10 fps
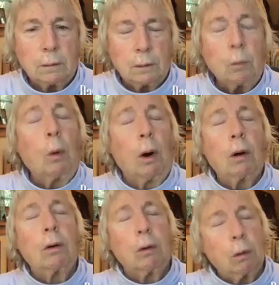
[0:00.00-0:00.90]

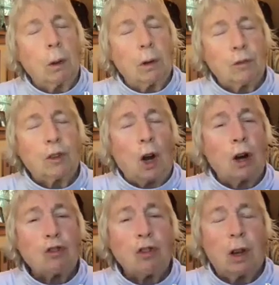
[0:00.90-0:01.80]
where you will have
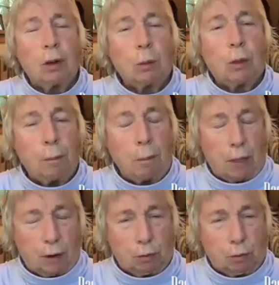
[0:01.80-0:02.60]
darshan with the mother.